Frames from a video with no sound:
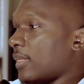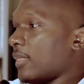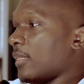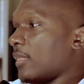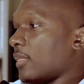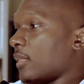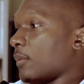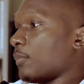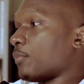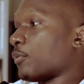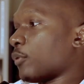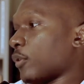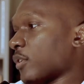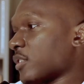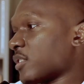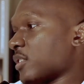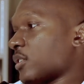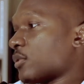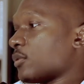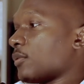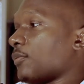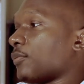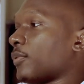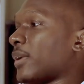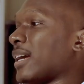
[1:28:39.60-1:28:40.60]
the
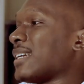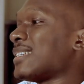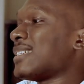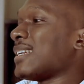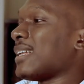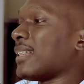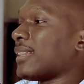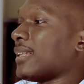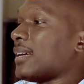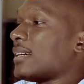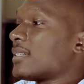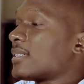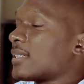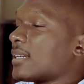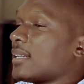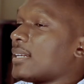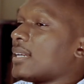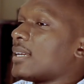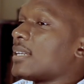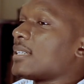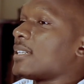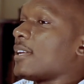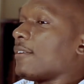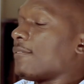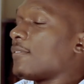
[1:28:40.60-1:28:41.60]
process of writing that,
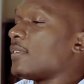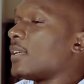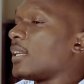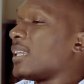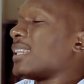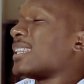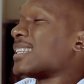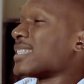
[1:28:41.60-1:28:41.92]
definitely